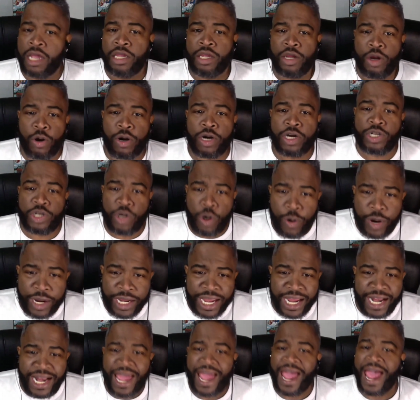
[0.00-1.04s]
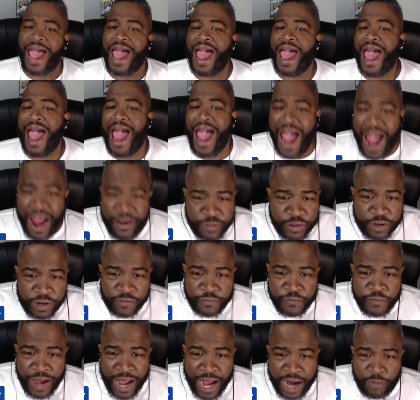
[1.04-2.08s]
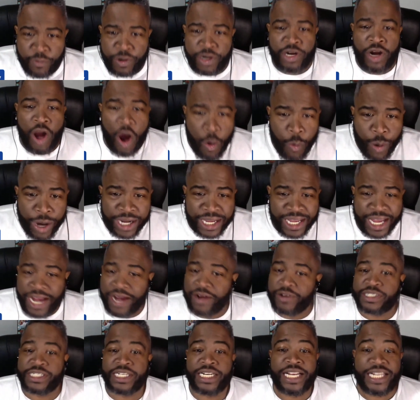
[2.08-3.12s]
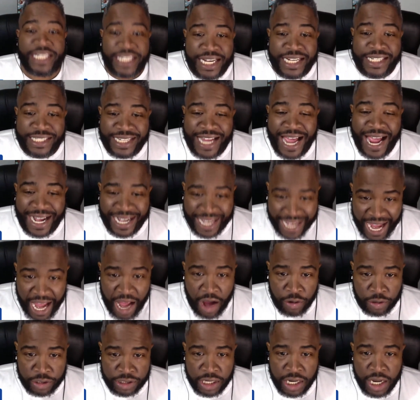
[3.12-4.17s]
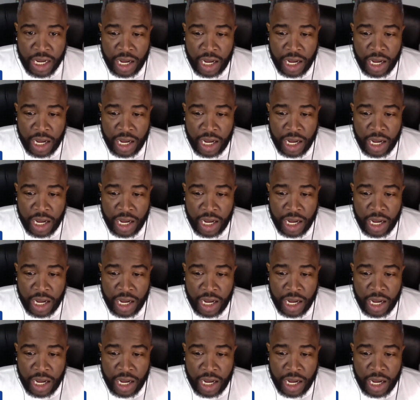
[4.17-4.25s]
You are doing it after the fact when no one cares and it does not count.